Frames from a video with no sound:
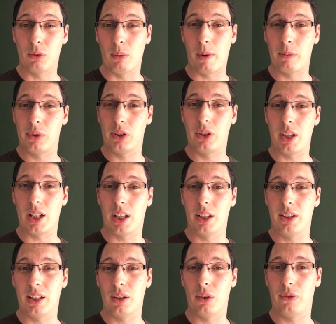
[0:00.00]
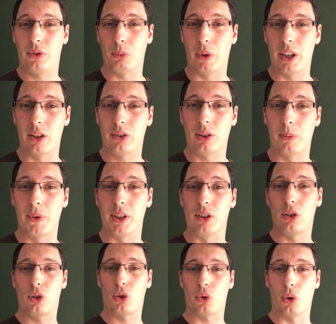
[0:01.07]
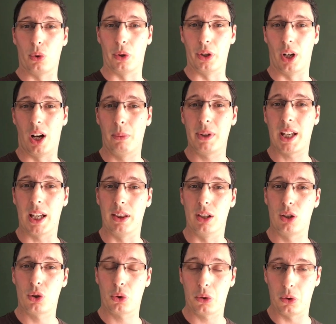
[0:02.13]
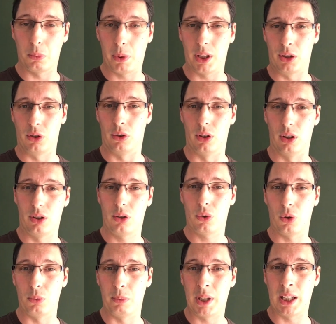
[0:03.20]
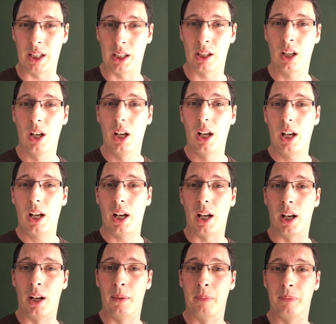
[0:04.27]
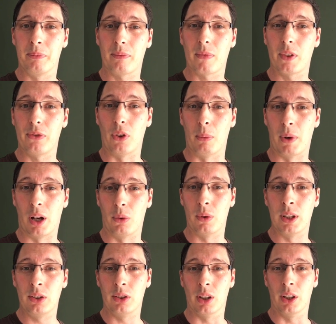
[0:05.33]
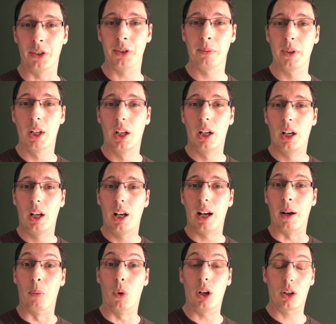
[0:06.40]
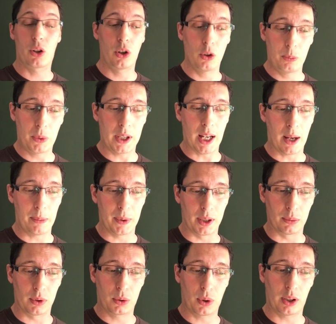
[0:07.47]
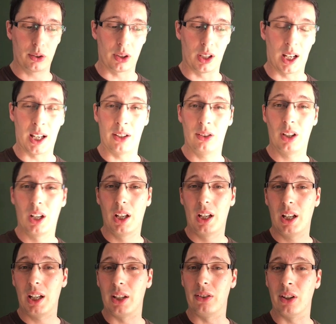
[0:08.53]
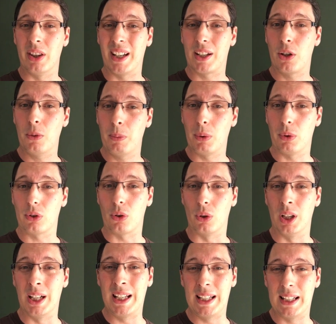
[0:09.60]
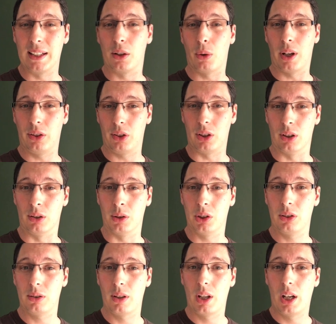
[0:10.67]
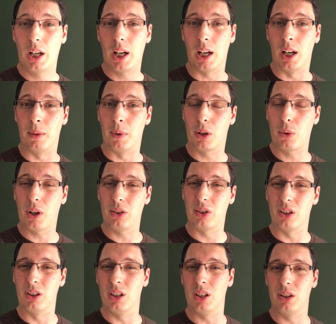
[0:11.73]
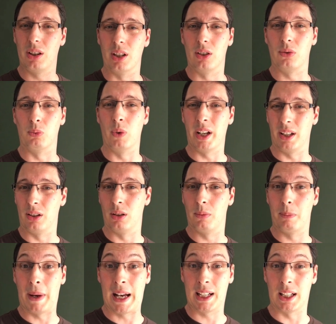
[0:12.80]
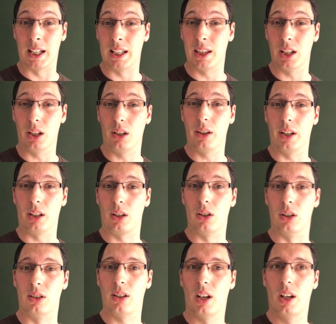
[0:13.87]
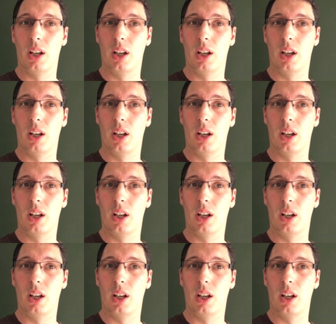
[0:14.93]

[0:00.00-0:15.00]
remembers the idea of whether something's true or not. Are we getting the true picture, the true meaning from our research? And what could be happening with questionnaires is that there could be what's called leading questions. A question that's written badly that could